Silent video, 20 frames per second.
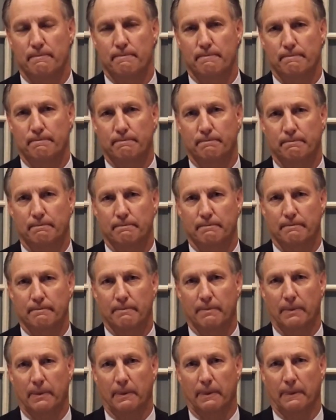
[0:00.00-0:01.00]

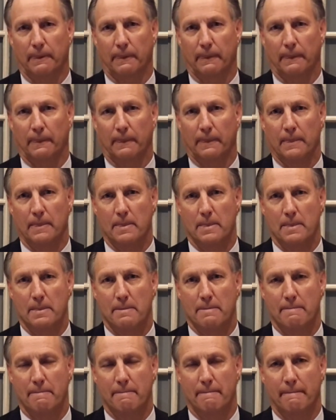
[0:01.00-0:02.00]

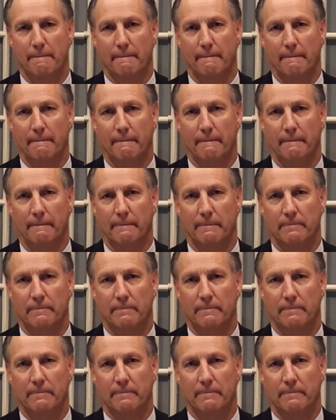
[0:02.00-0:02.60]
Nobody speaks.